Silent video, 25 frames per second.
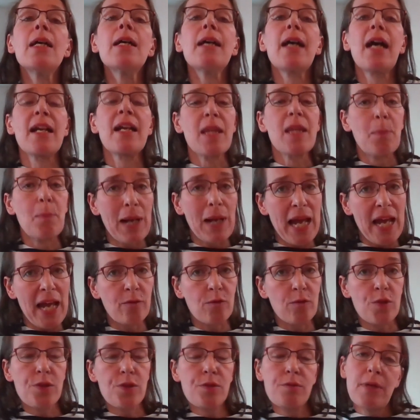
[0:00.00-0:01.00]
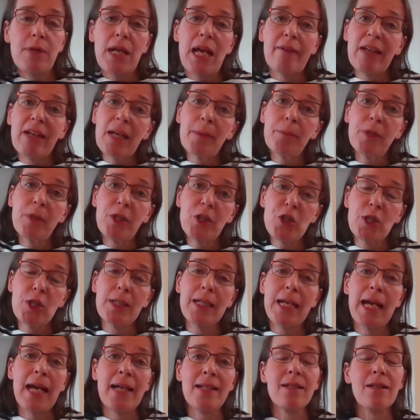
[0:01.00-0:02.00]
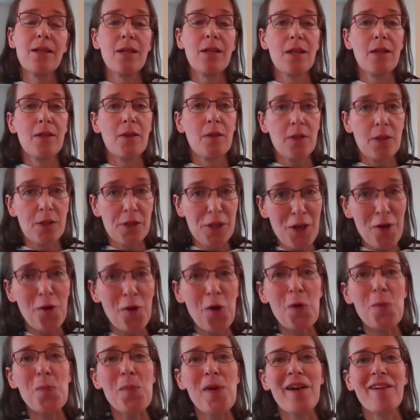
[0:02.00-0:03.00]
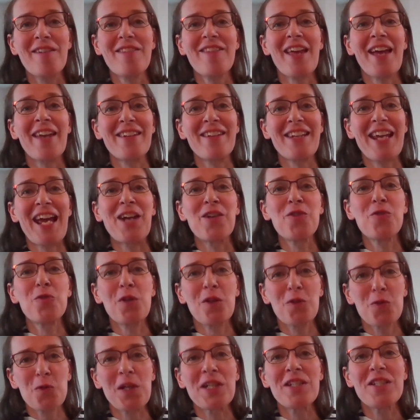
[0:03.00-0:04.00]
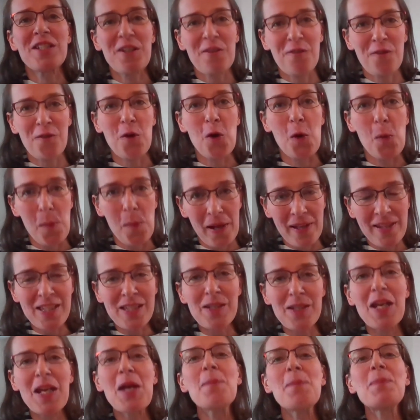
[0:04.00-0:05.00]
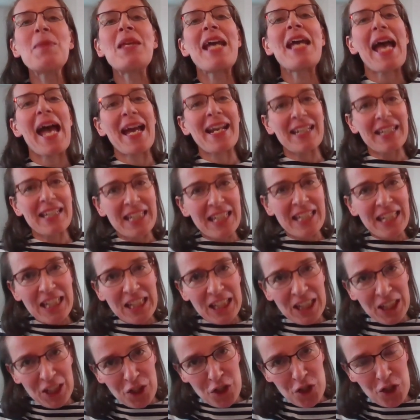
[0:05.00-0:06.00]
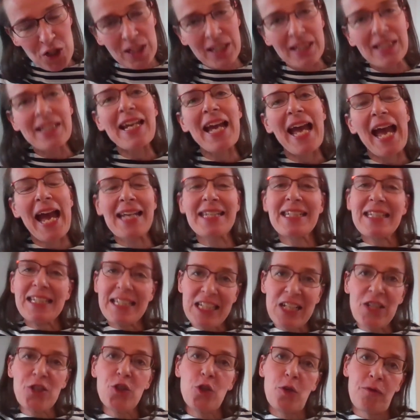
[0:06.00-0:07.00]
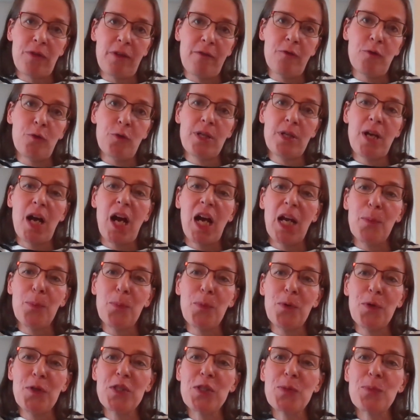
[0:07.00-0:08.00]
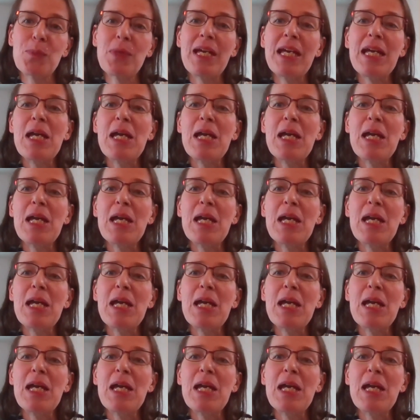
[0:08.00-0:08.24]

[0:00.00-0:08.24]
And the plan was to have MEG at 0 months and 24 months, and EEG at each of the 4 time points.